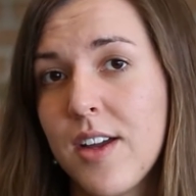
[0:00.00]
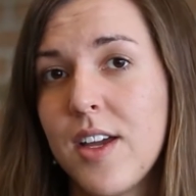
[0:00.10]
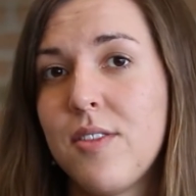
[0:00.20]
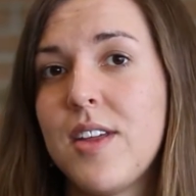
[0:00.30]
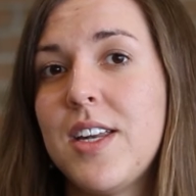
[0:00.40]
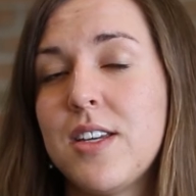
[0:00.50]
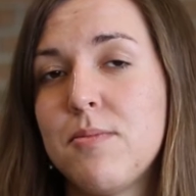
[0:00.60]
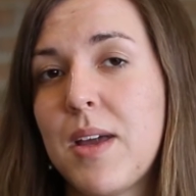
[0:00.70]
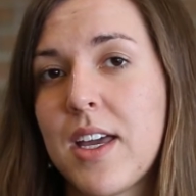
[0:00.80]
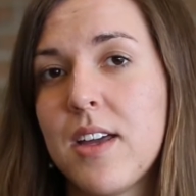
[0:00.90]
if they need to
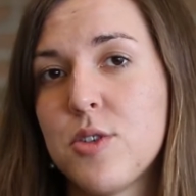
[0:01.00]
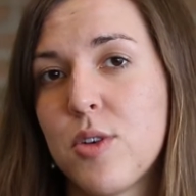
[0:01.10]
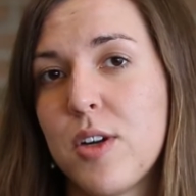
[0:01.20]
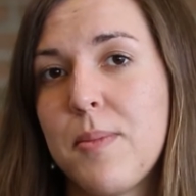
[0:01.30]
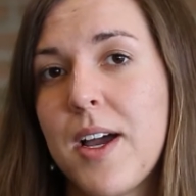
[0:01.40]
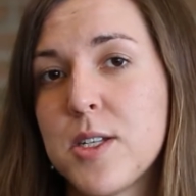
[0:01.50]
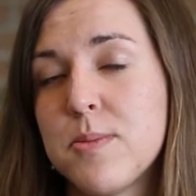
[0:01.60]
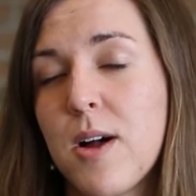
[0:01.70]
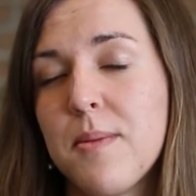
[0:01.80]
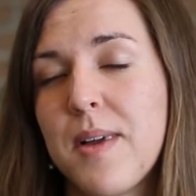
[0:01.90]
make it shorter by a
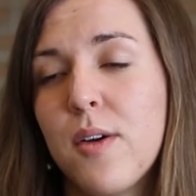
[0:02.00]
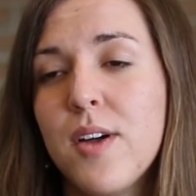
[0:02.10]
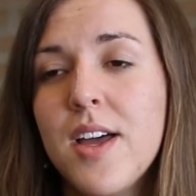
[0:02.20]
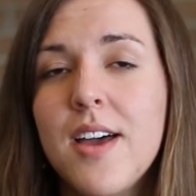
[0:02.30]
small amount.